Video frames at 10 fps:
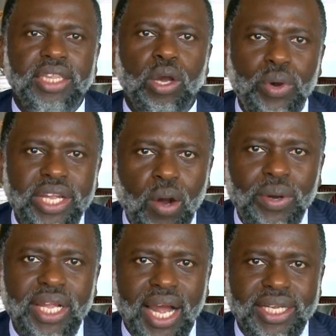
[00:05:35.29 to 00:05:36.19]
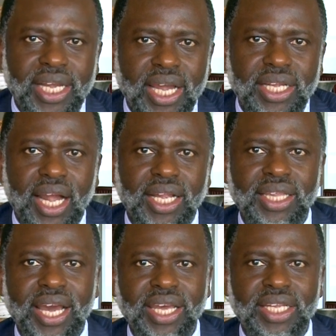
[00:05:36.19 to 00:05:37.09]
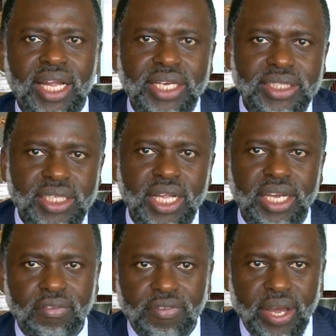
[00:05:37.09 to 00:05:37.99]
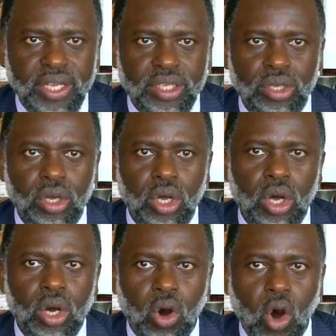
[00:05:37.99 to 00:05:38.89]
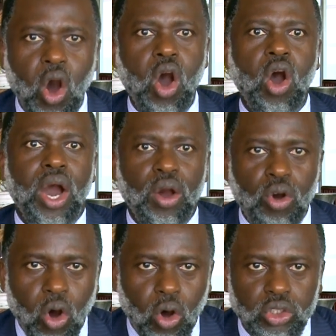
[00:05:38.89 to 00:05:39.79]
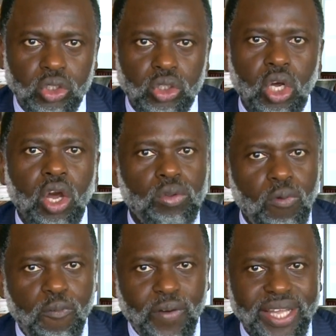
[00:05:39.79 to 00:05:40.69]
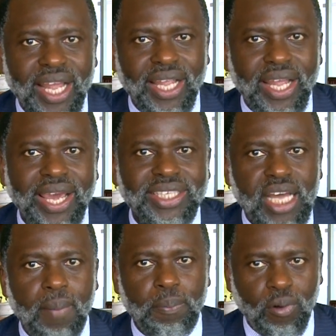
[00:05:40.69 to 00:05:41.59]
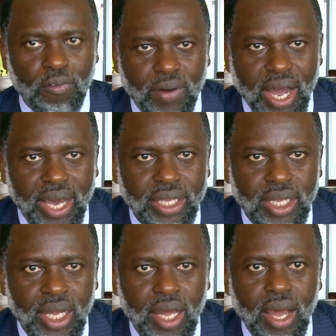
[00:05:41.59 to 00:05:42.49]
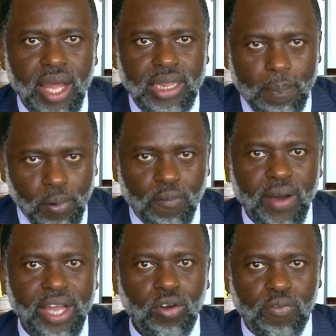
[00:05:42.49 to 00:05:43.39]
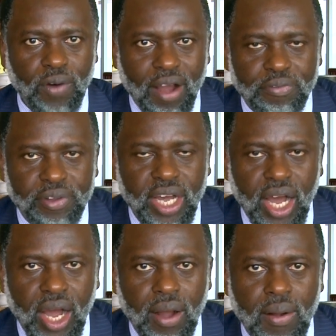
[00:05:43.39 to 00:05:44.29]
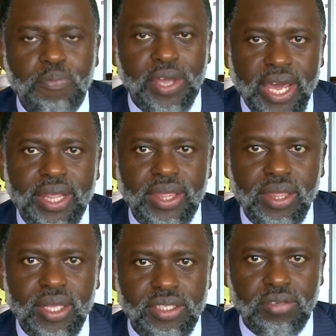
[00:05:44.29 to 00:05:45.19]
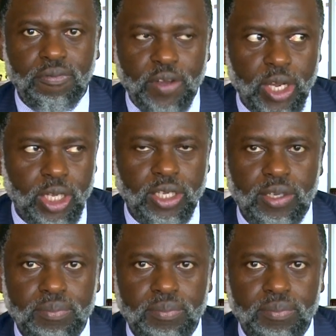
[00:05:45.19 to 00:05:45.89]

The winner will attend another international event or course to further raise their profile and the profile of Africa in this field.